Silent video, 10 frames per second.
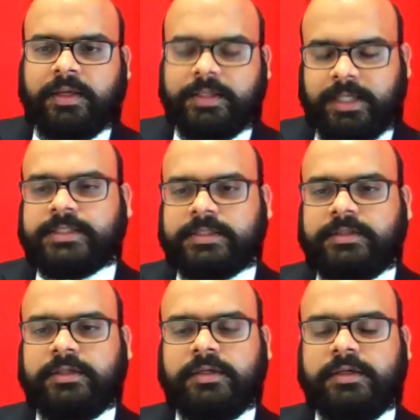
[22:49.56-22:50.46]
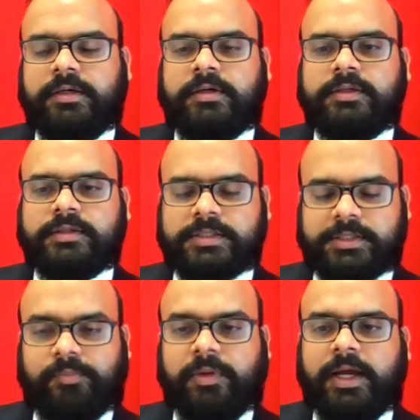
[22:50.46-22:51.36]
Yes, the
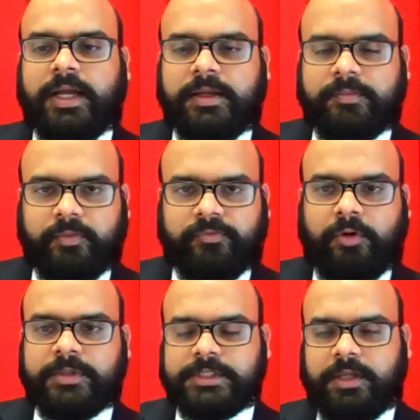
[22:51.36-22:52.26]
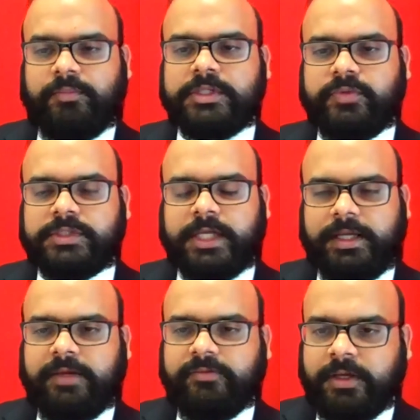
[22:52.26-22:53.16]
supply performance numbers which I
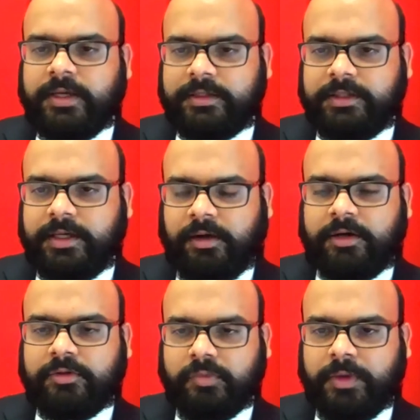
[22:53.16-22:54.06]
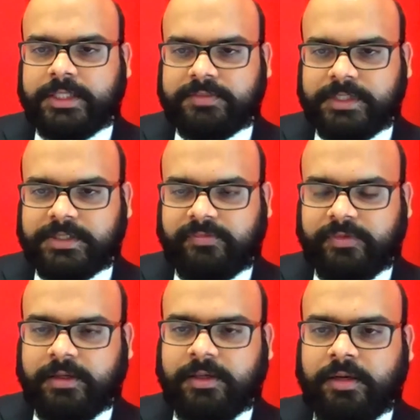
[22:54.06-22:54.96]
gave, they are Dubai
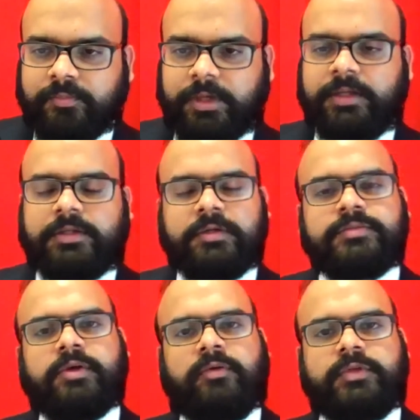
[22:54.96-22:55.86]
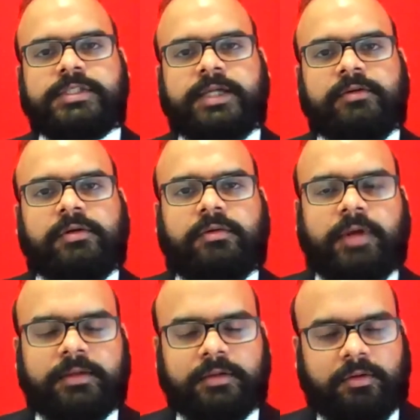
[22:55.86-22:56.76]
specific. But in terms of the general
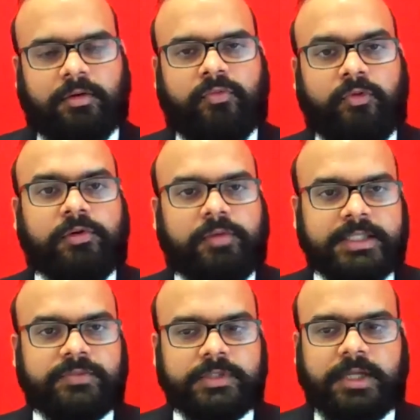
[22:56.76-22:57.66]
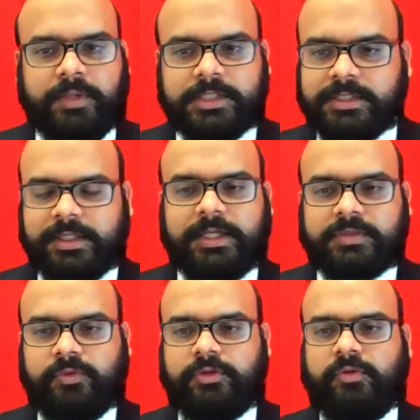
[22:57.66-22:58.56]
trend, overall trends which I mentioned, that
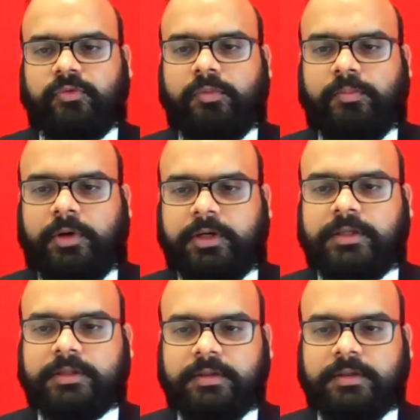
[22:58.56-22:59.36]
is for the overall market.